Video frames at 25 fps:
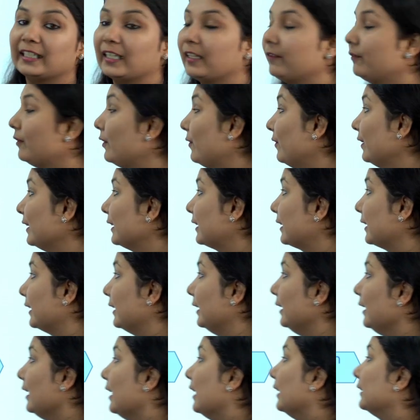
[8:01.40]
there we will
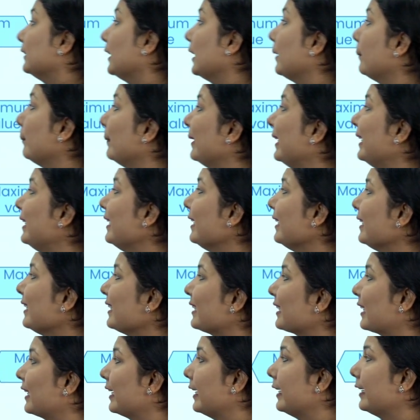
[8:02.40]
see that median
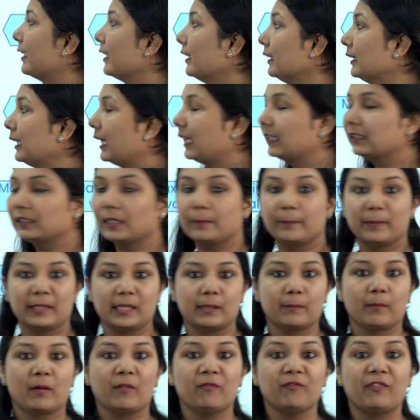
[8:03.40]
is greater than the
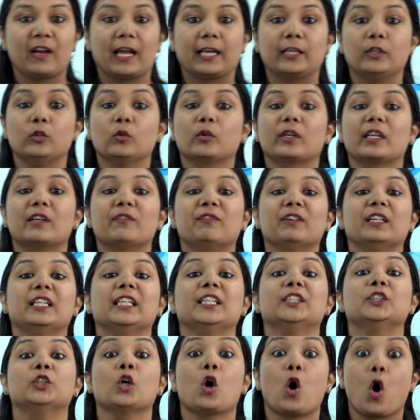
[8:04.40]
minimum value given
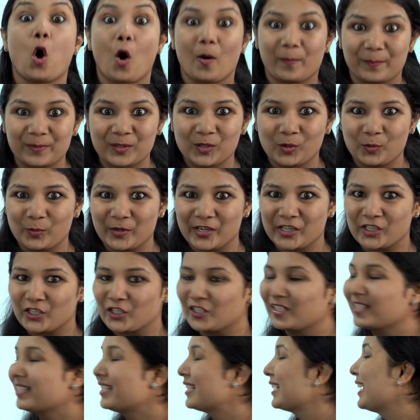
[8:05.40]
in the
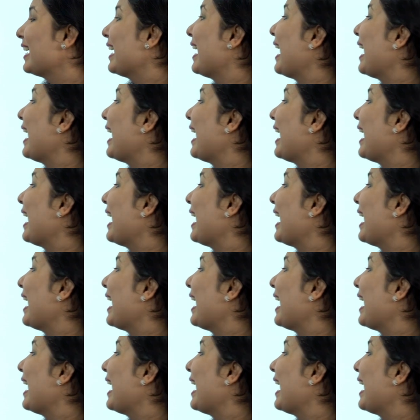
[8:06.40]
observations